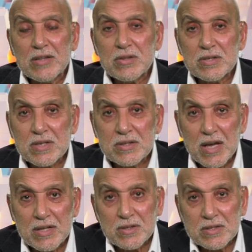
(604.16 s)
hundreds
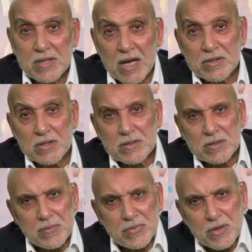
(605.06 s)
and hundreds and
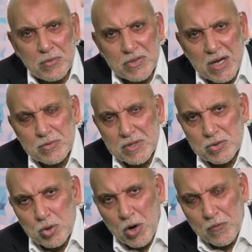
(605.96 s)
hundreds of
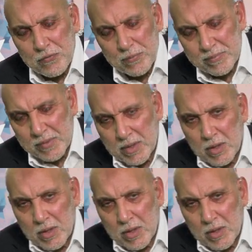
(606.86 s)
thousands of